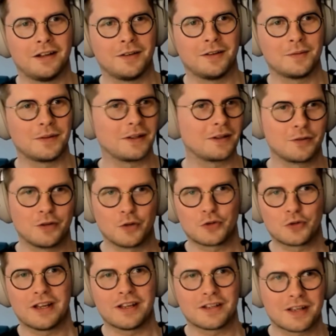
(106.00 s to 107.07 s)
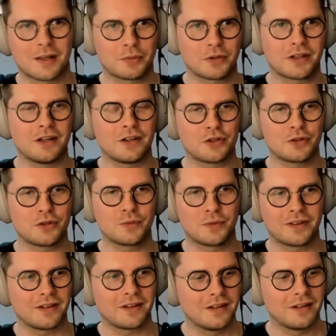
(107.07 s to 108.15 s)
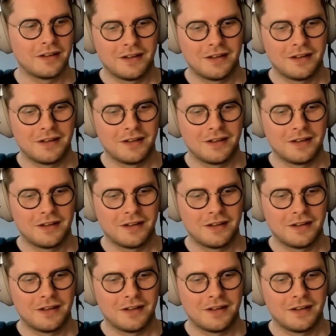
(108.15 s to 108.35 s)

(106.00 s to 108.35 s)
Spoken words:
like a Node.js application with a